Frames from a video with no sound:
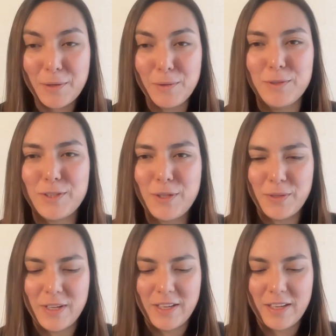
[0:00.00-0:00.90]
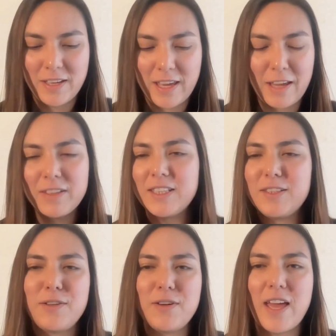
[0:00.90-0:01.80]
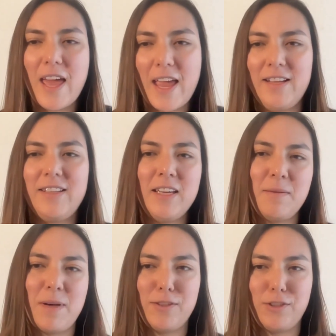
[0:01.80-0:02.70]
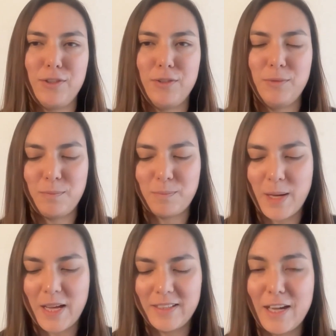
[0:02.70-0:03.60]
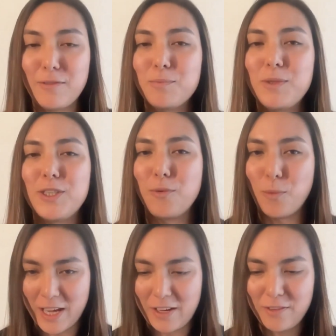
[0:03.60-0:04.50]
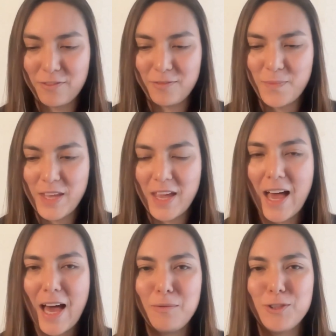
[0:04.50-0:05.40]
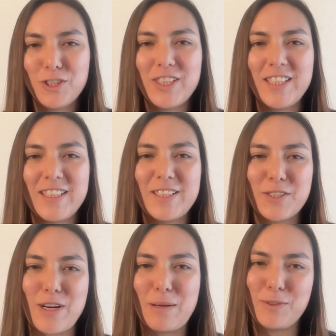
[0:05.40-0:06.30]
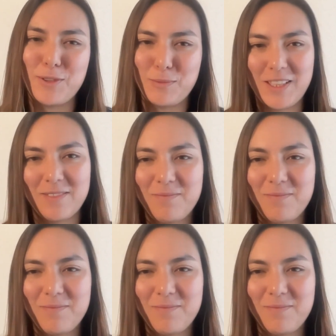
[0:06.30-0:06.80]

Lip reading: Cool. So if I didn't know anything about you, but I would meet your wife, how would she describe you to me?